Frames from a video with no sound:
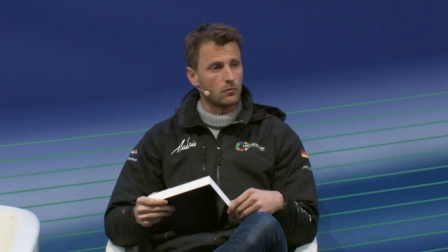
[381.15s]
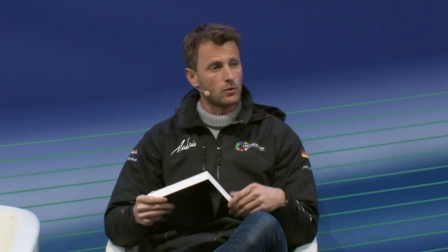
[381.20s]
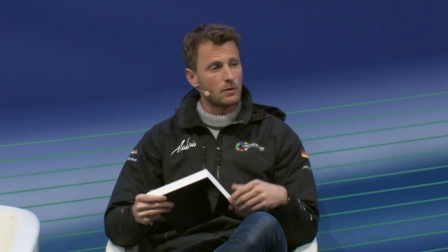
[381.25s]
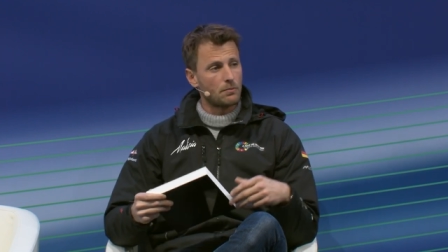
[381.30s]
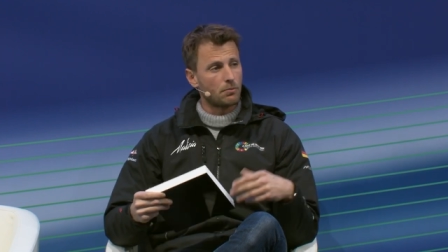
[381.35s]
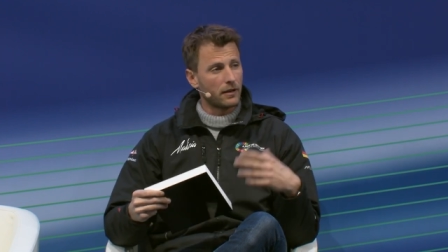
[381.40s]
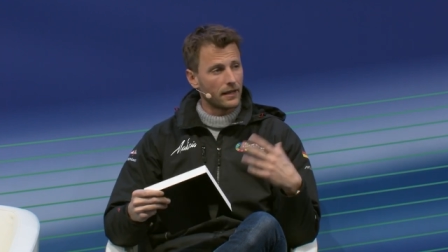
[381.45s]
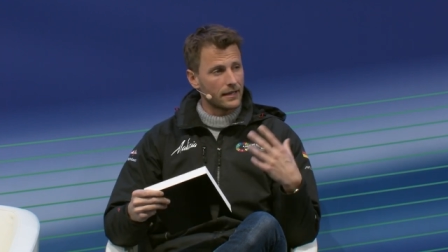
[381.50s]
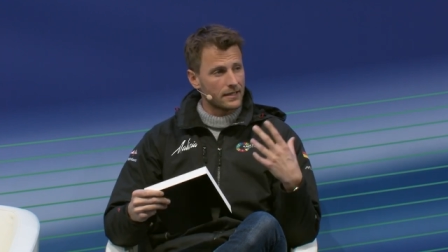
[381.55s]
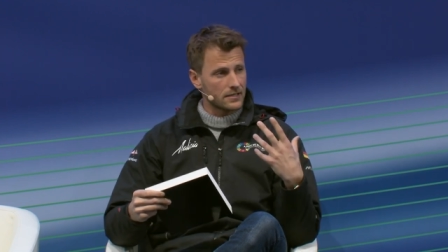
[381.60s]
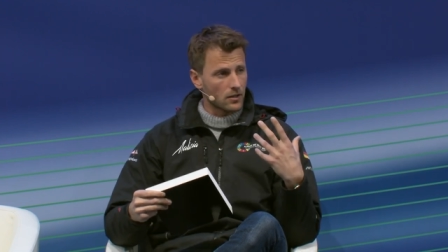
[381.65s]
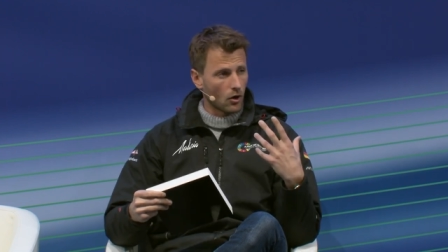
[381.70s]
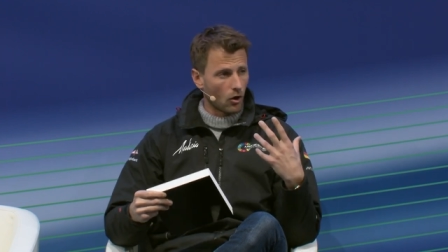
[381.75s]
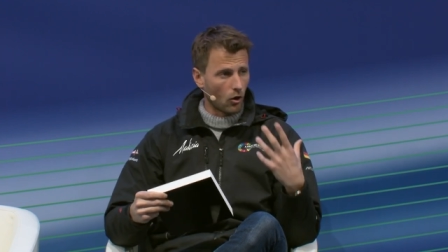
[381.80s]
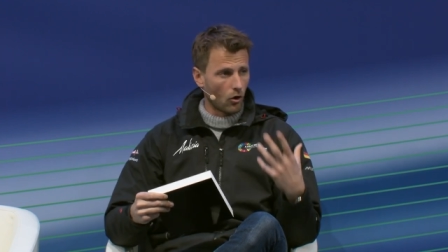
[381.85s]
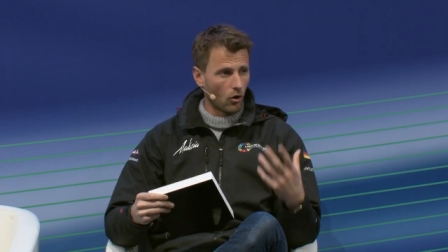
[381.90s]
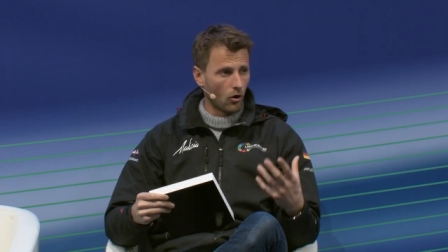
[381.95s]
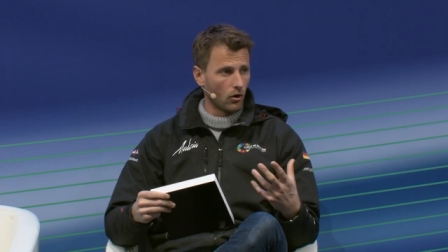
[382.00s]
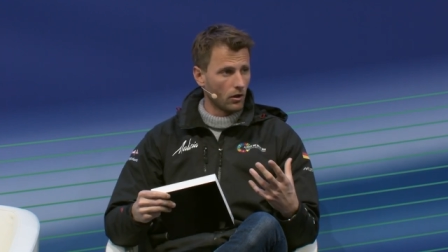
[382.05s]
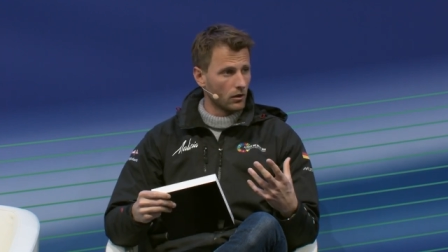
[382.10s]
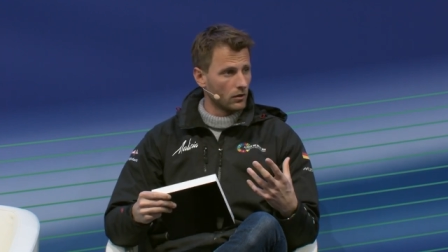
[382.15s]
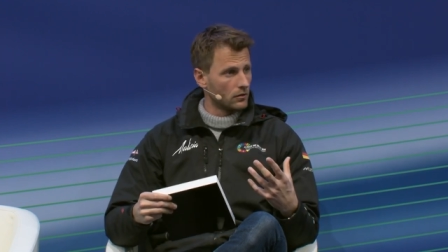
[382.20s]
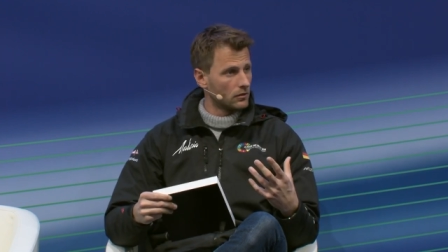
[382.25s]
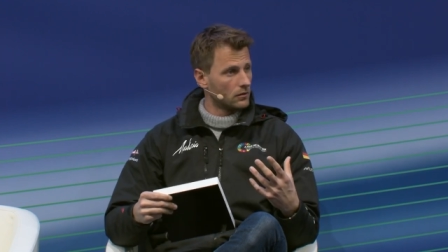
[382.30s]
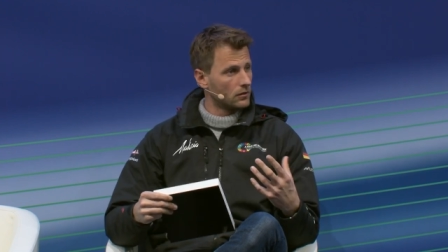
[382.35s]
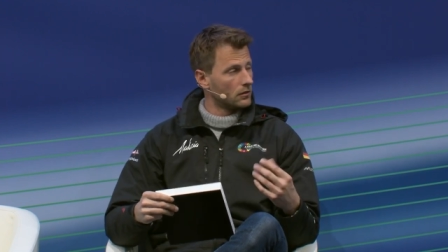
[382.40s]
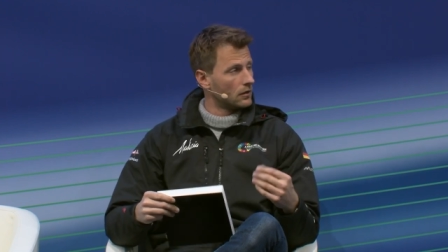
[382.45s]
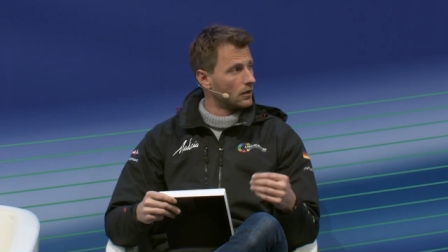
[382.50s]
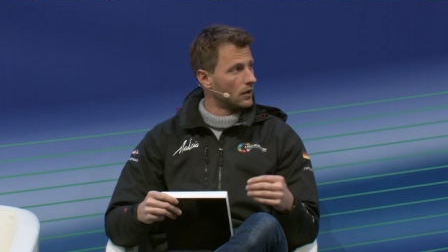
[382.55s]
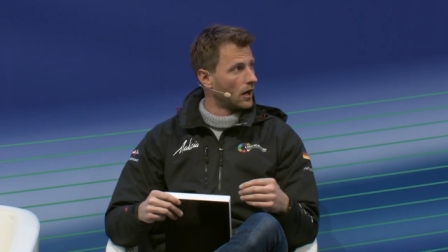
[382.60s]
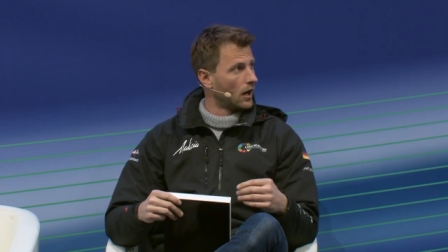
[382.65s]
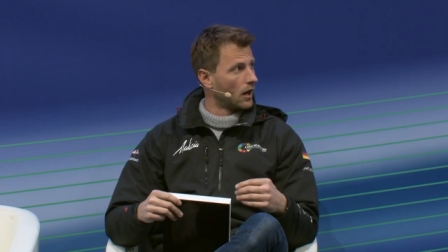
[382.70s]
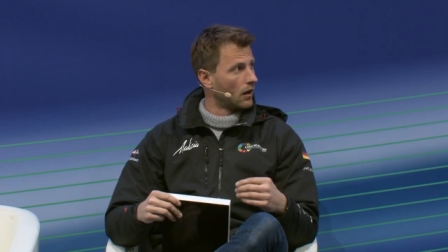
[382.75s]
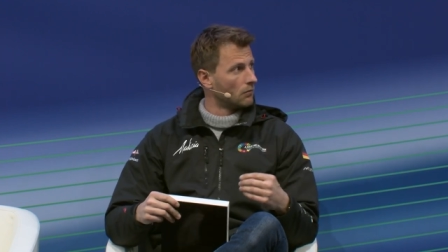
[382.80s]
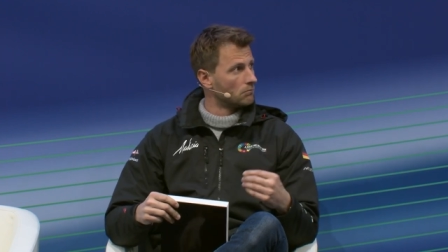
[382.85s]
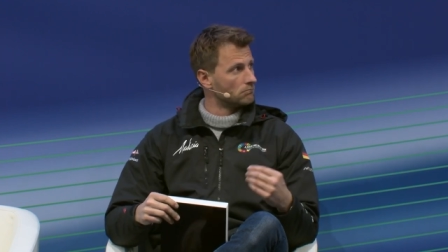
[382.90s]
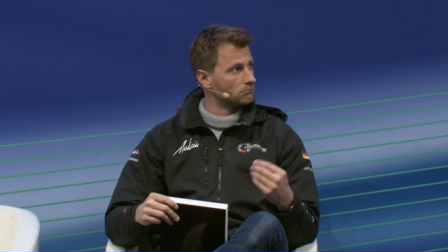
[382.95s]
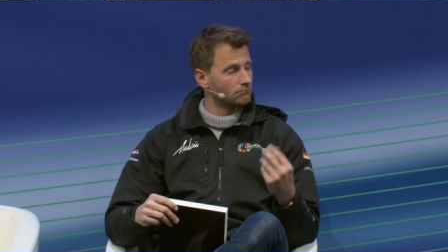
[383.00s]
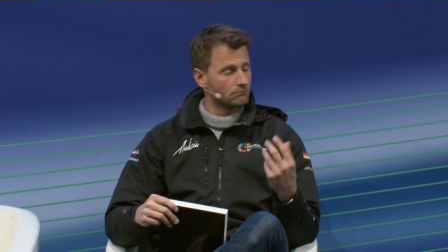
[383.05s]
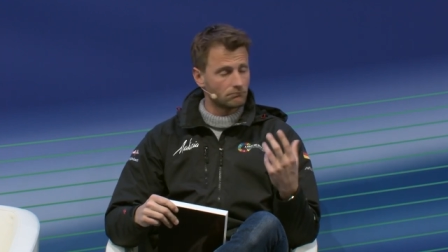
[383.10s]
replace all
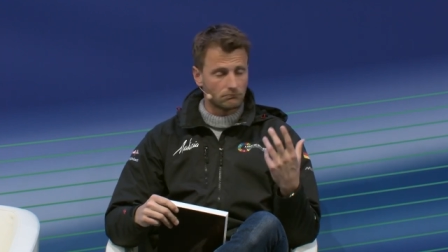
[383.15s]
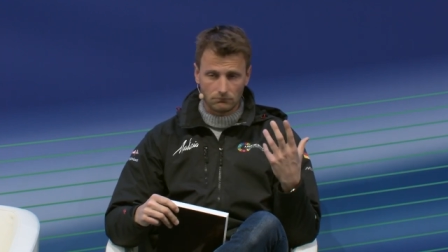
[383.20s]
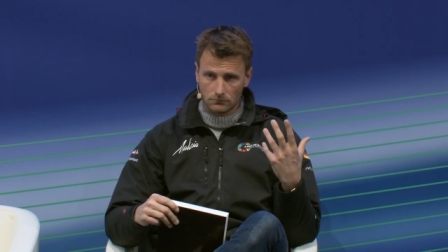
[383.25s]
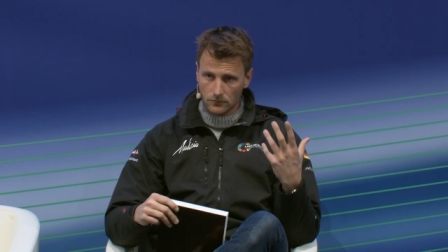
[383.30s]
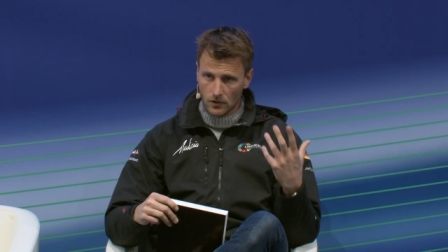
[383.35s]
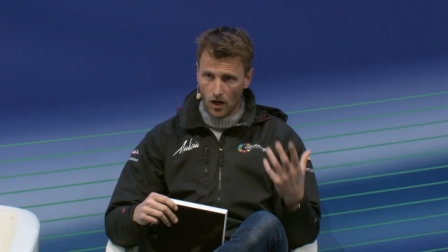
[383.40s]
um,